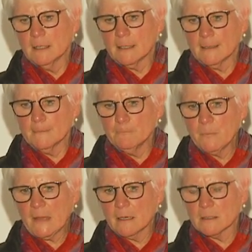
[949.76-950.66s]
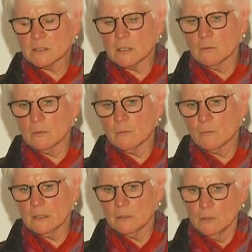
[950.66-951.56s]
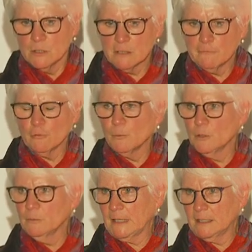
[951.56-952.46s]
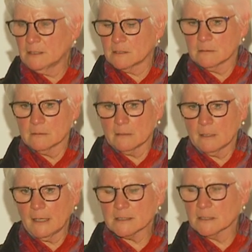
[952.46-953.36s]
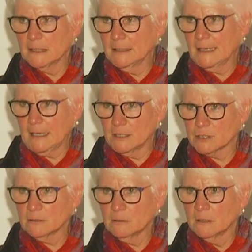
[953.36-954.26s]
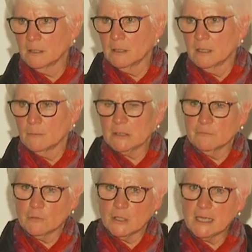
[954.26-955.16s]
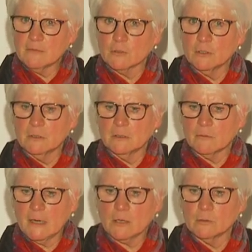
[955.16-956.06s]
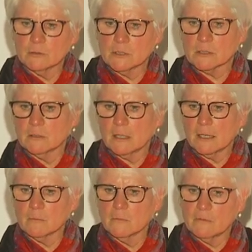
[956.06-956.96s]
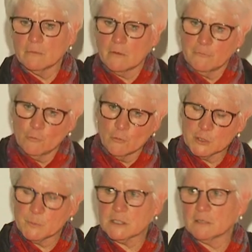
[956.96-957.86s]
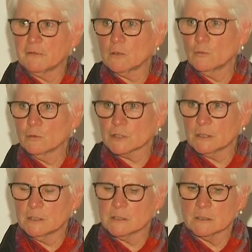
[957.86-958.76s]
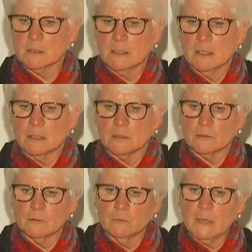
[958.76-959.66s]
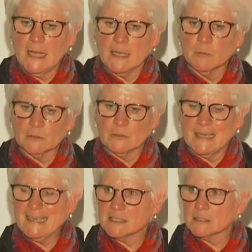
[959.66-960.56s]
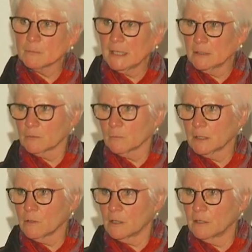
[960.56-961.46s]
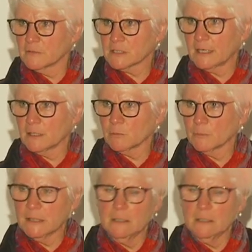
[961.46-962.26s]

So we're using full bloom dates as an indication, but you've got to have good records for specific orchards to be able to estimate when your harvest date will be.